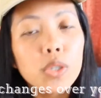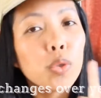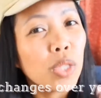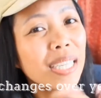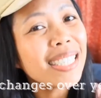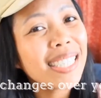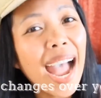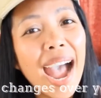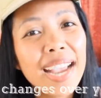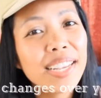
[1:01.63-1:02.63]
So that's
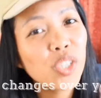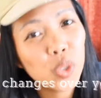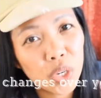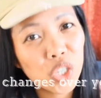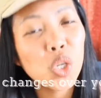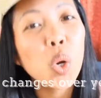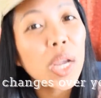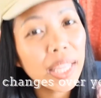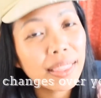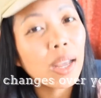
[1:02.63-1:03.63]
the highest
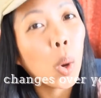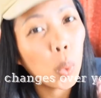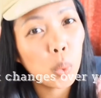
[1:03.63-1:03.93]
ratio in the